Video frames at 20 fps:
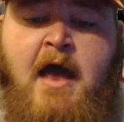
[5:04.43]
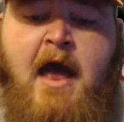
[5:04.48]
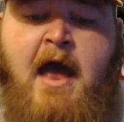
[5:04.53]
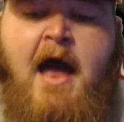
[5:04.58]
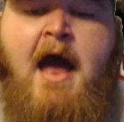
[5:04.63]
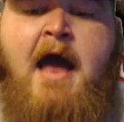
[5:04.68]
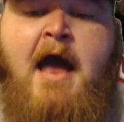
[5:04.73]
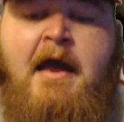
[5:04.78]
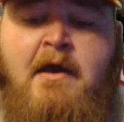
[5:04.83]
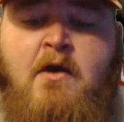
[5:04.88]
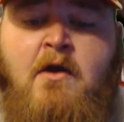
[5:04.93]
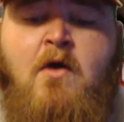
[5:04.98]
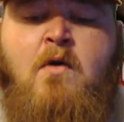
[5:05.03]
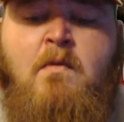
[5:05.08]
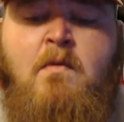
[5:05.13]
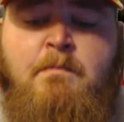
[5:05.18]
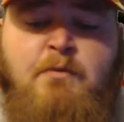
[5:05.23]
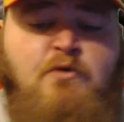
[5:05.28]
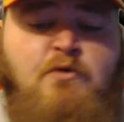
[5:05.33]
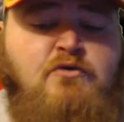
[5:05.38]
I
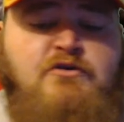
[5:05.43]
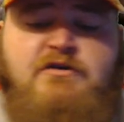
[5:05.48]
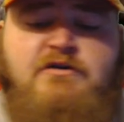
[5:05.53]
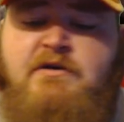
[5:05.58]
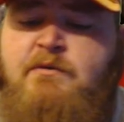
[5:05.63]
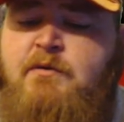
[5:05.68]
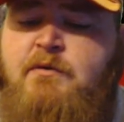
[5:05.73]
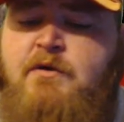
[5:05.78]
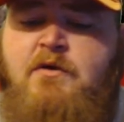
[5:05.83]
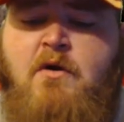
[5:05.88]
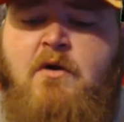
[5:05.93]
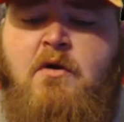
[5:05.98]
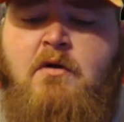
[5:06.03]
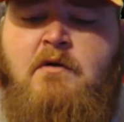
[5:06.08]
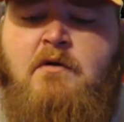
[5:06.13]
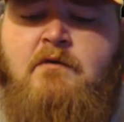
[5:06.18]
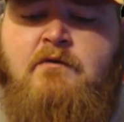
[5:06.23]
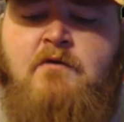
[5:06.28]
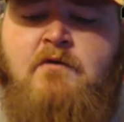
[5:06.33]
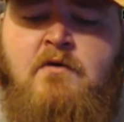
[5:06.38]
call bullshit
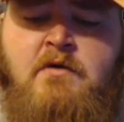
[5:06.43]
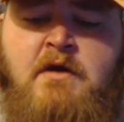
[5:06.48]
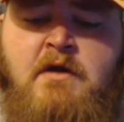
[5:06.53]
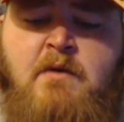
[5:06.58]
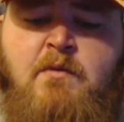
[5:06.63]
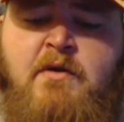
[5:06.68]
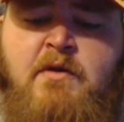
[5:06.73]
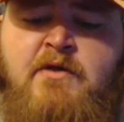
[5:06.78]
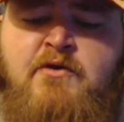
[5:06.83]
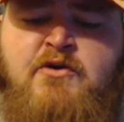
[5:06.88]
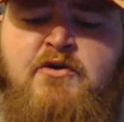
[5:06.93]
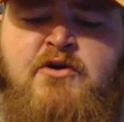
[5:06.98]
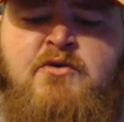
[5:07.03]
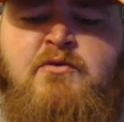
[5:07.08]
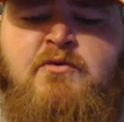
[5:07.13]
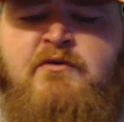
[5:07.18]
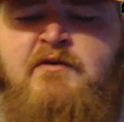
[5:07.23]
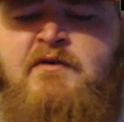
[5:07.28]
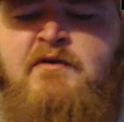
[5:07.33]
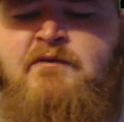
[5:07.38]
regardless. Okay, whether you
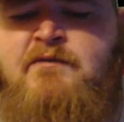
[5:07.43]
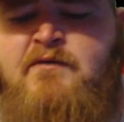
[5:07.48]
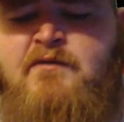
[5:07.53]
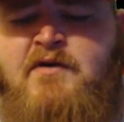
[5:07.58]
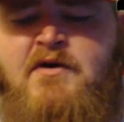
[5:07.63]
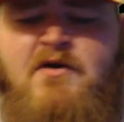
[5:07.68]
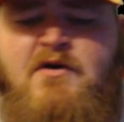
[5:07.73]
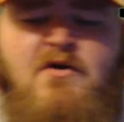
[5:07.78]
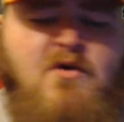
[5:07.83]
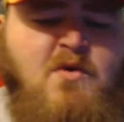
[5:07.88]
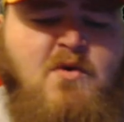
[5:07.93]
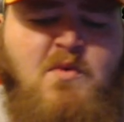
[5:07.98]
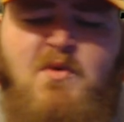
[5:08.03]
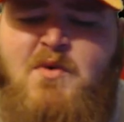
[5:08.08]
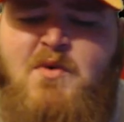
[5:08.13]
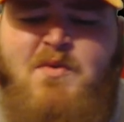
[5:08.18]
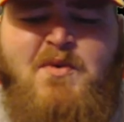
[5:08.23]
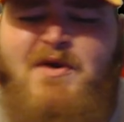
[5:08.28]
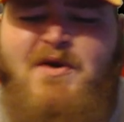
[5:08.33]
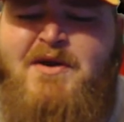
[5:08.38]
was in fear or
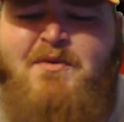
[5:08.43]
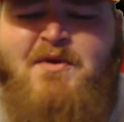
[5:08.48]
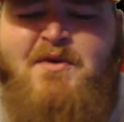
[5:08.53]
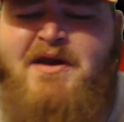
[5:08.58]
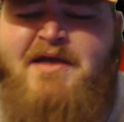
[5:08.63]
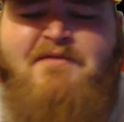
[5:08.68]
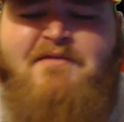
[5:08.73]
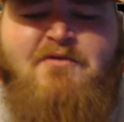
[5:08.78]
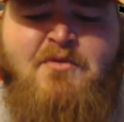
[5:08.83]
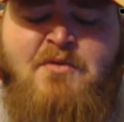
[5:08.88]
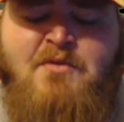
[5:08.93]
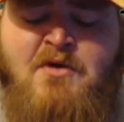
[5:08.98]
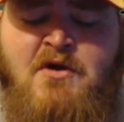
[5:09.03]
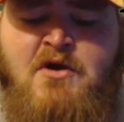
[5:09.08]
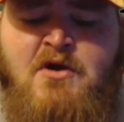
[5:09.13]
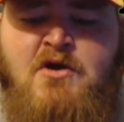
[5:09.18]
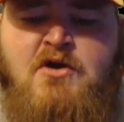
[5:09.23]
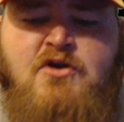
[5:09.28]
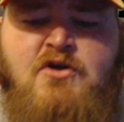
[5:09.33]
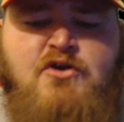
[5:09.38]
whatever,
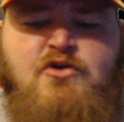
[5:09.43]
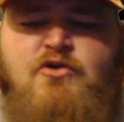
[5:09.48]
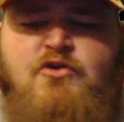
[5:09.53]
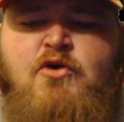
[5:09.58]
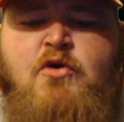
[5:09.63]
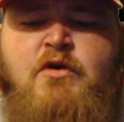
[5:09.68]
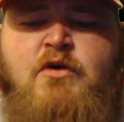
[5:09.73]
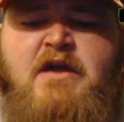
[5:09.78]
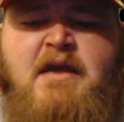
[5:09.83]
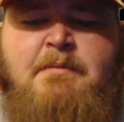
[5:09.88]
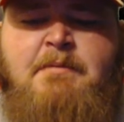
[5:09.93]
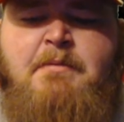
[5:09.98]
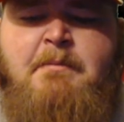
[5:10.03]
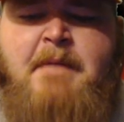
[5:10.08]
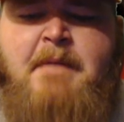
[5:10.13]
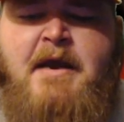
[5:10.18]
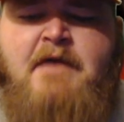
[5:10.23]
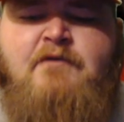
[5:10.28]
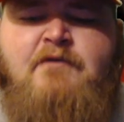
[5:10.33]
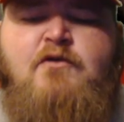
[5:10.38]
you don't keep a
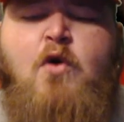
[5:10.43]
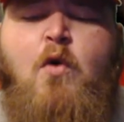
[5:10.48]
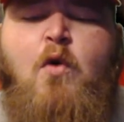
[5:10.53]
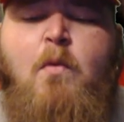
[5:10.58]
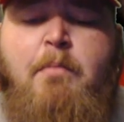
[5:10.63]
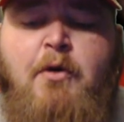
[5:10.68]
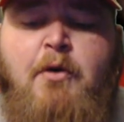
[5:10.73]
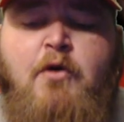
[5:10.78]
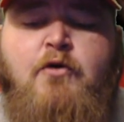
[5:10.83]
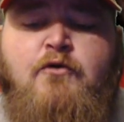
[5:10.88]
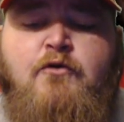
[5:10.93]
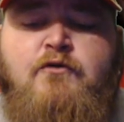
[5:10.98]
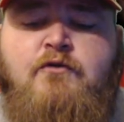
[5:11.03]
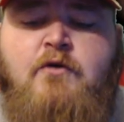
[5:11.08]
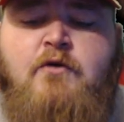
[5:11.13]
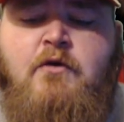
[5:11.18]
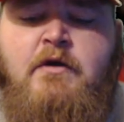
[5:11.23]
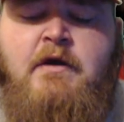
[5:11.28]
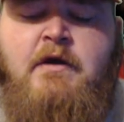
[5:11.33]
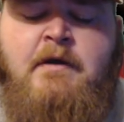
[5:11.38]
man's whole purse.
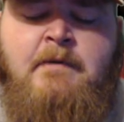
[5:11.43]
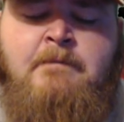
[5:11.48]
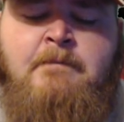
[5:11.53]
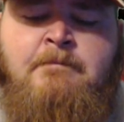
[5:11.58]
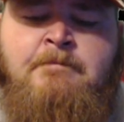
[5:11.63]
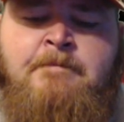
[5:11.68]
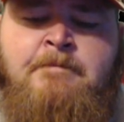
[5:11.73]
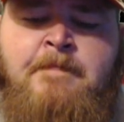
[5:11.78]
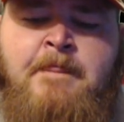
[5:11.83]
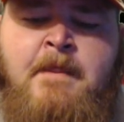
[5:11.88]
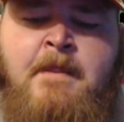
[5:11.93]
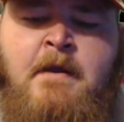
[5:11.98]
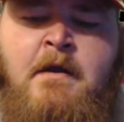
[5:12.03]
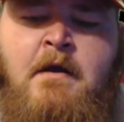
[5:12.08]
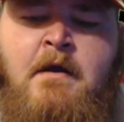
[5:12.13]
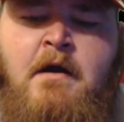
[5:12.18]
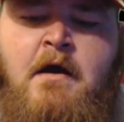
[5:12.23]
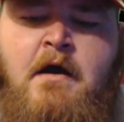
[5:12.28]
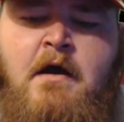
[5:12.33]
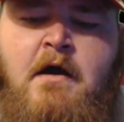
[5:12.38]
Okay,
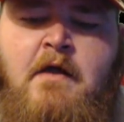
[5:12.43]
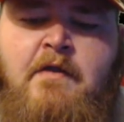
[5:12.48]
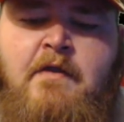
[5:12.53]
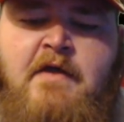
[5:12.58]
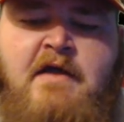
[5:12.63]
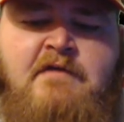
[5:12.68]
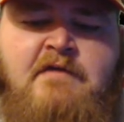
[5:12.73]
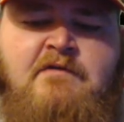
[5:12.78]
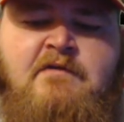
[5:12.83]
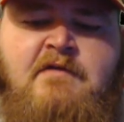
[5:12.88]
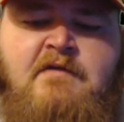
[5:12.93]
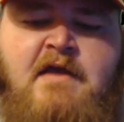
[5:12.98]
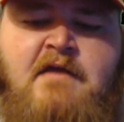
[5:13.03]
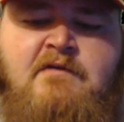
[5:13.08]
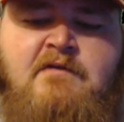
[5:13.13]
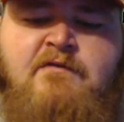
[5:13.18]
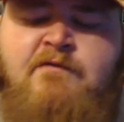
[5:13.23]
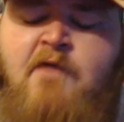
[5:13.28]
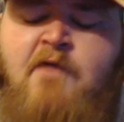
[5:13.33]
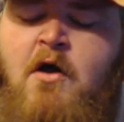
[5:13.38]

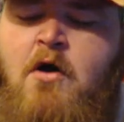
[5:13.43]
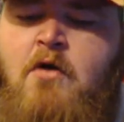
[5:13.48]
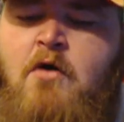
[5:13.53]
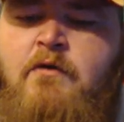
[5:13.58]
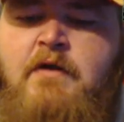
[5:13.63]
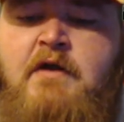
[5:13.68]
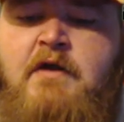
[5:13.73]
that's flawed.